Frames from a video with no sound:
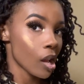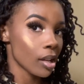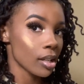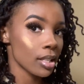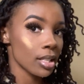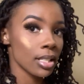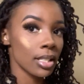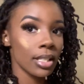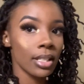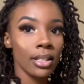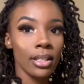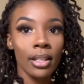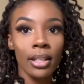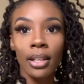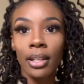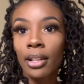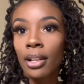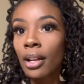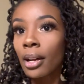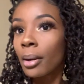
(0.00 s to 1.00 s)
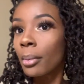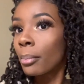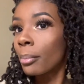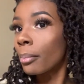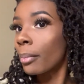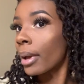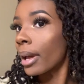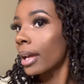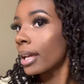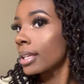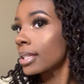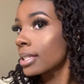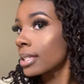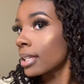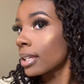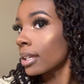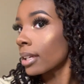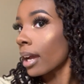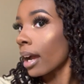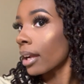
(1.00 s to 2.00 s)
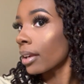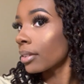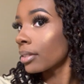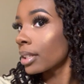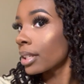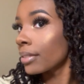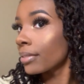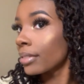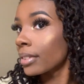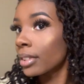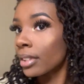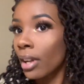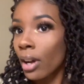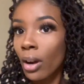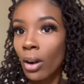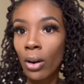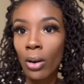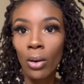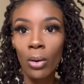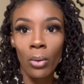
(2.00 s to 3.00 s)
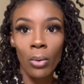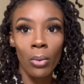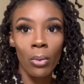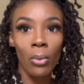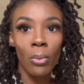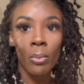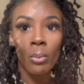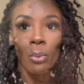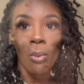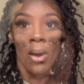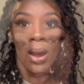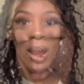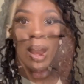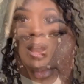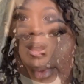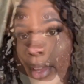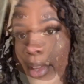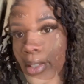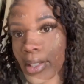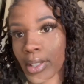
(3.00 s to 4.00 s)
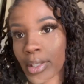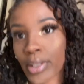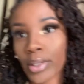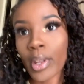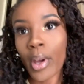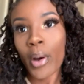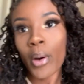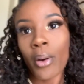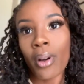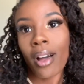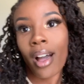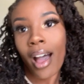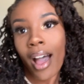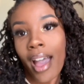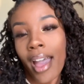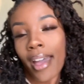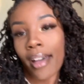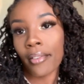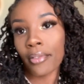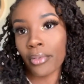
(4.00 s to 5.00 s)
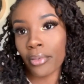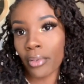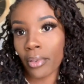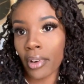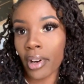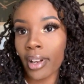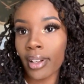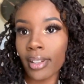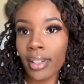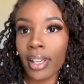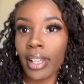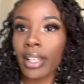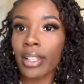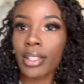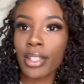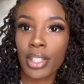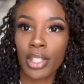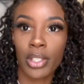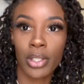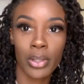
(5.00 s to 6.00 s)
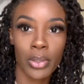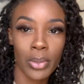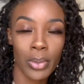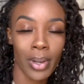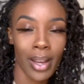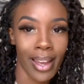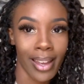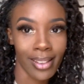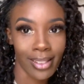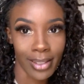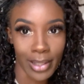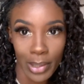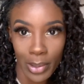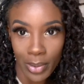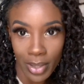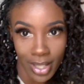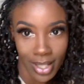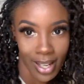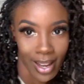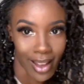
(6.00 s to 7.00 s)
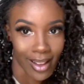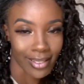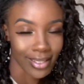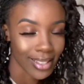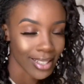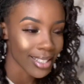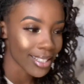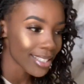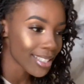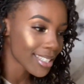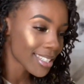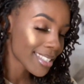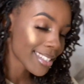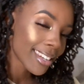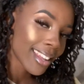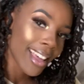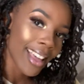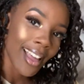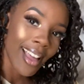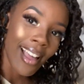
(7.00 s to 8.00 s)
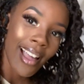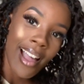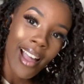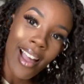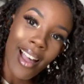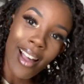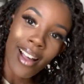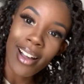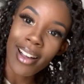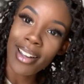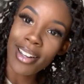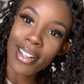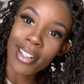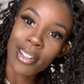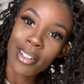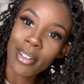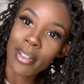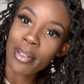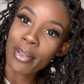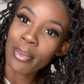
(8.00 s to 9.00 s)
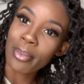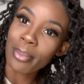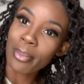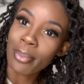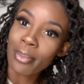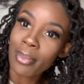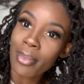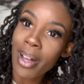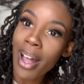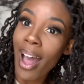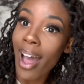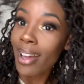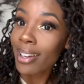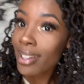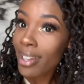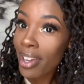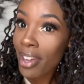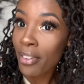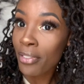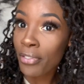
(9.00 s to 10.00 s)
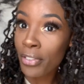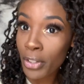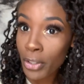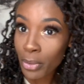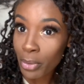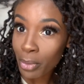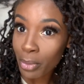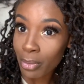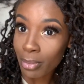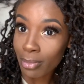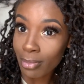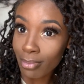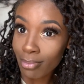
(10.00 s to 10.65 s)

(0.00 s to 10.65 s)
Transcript: she did amazing i don't even know why so i have run into a little challenge um i need food